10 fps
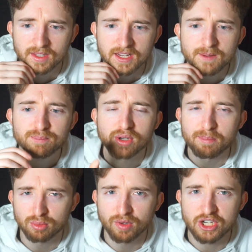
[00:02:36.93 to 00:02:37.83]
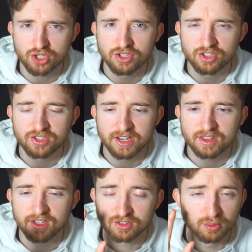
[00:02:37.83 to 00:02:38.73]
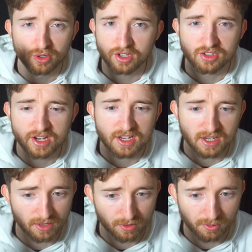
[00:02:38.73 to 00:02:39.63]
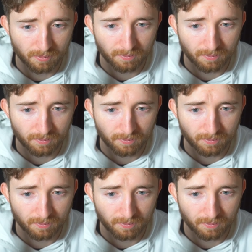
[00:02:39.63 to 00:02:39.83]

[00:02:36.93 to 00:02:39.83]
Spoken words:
in preparation to take this. I'm not going to take it yet, though.